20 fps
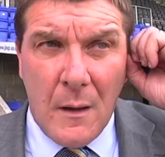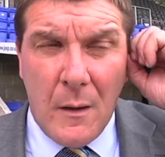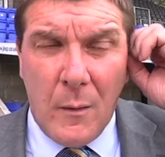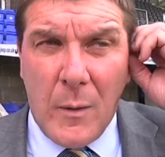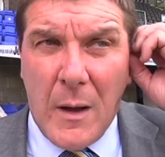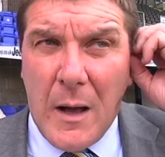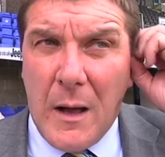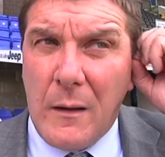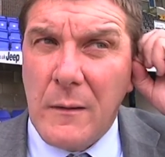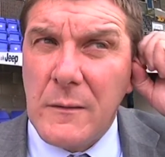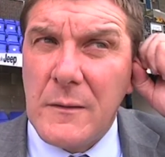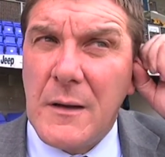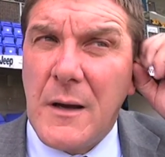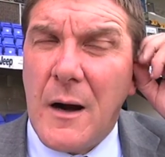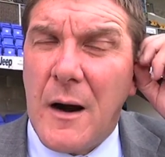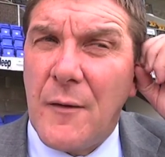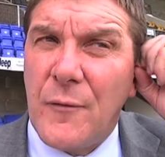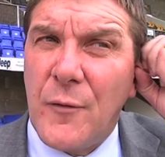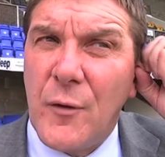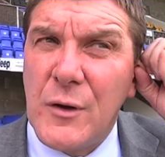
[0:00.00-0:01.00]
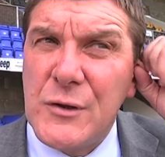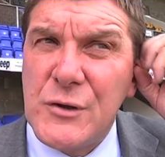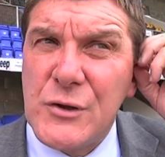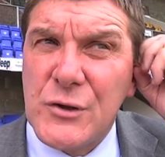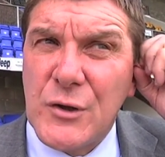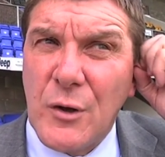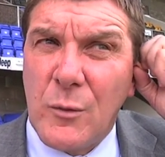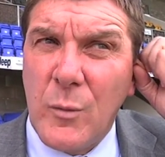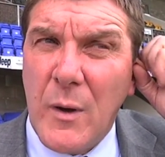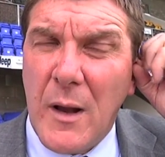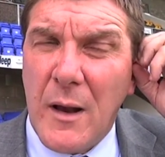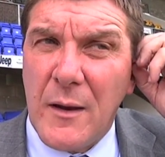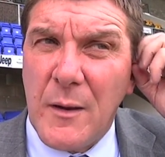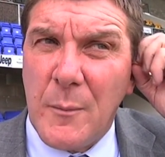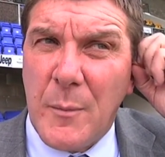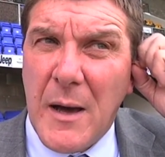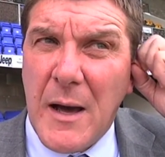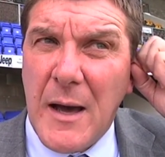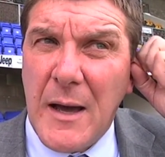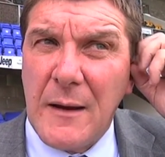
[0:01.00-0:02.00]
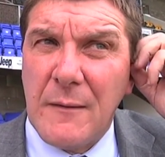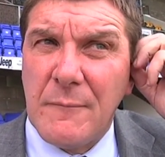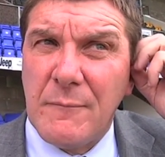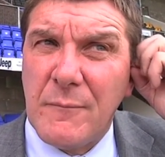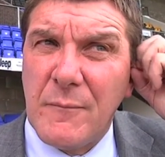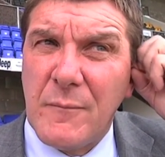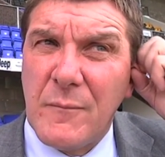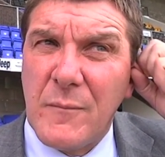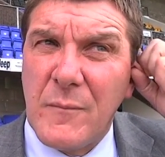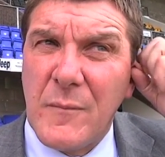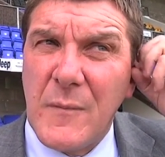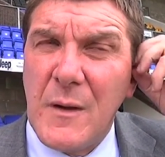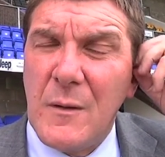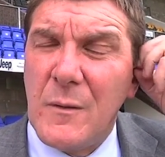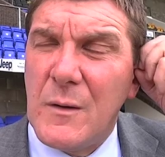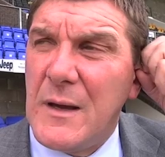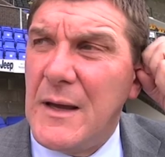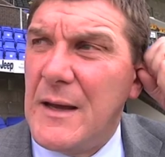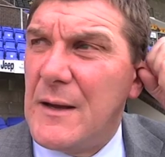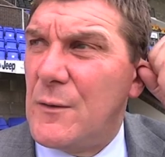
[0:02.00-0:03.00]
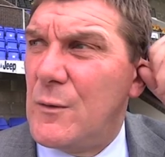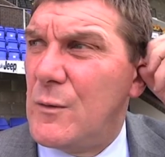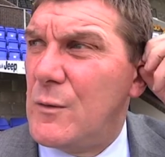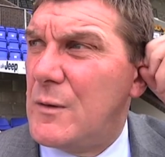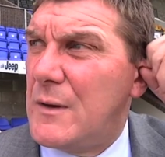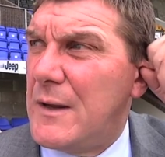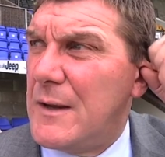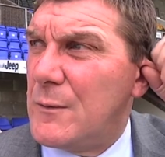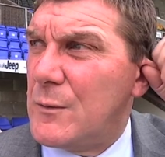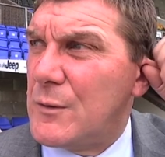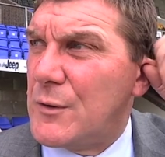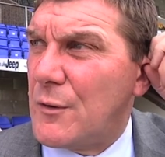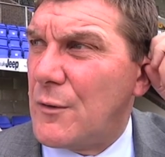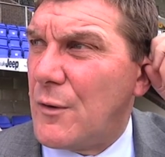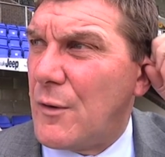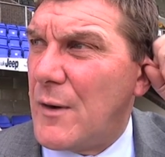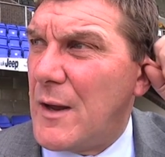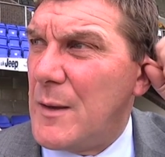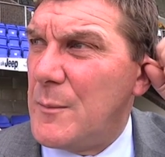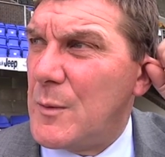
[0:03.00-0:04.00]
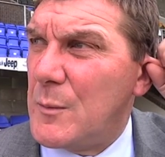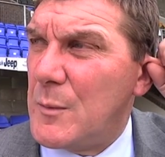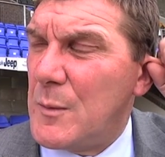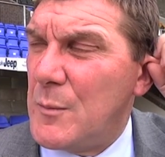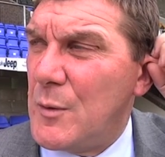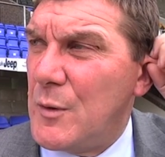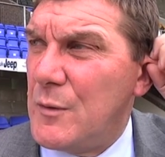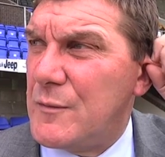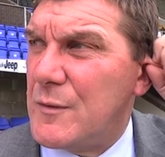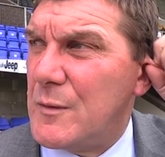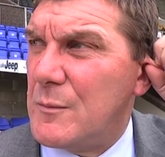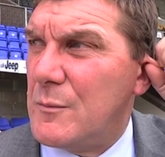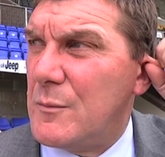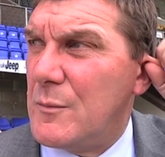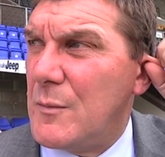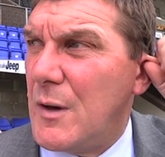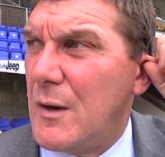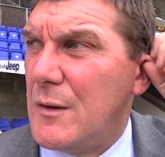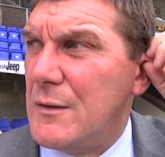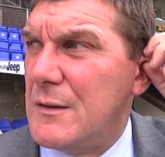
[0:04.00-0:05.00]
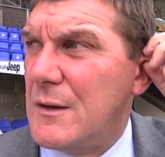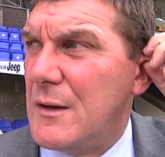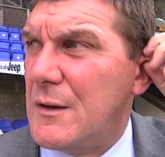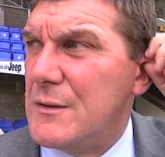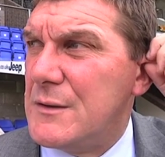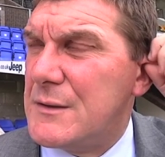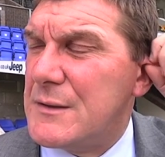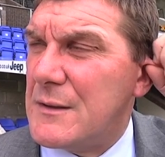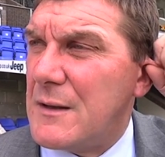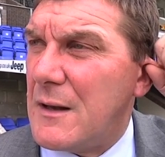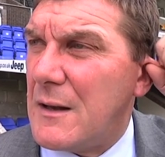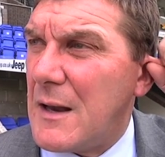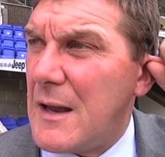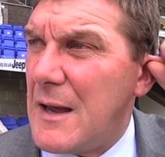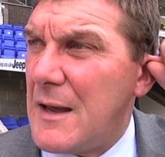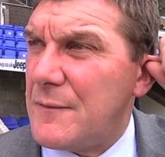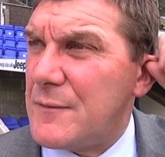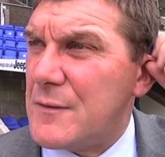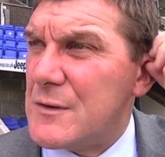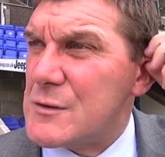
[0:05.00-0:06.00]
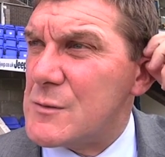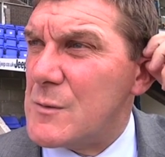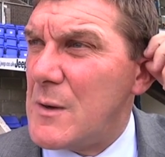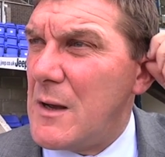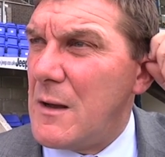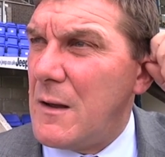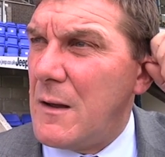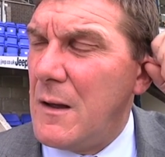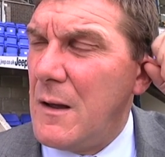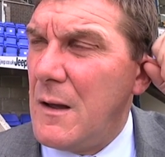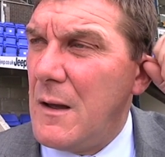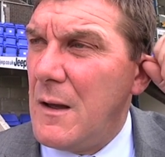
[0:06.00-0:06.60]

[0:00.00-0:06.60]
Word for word: Well, Gareth Rogers done well at the back. You know, Keno Keno done all right, but we moved him out, out to the left as well.